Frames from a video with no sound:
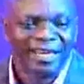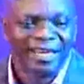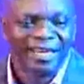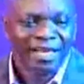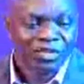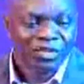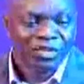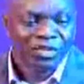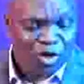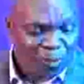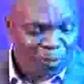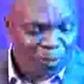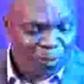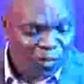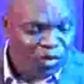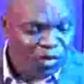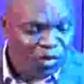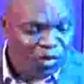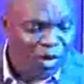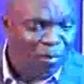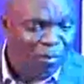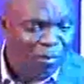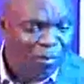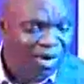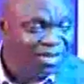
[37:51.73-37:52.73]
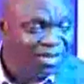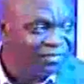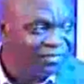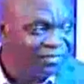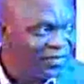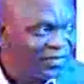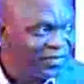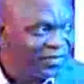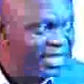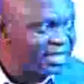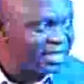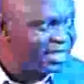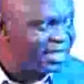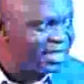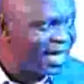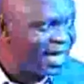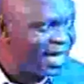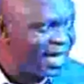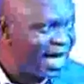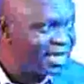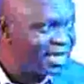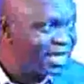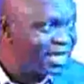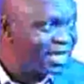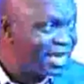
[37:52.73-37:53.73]
Suppose somebody faints here.
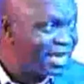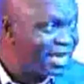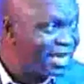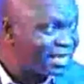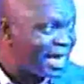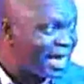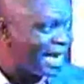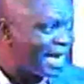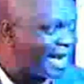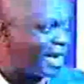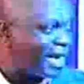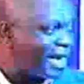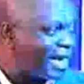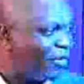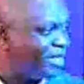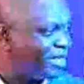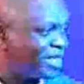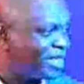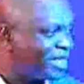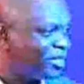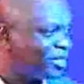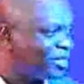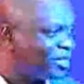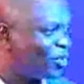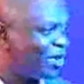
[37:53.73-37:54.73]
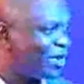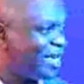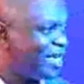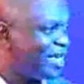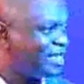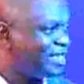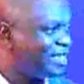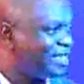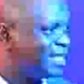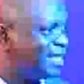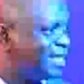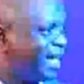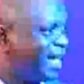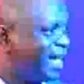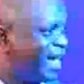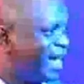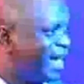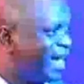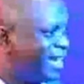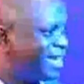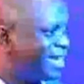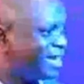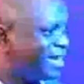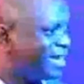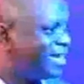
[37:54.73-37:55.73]
I said, there's an anointing to raise the dead.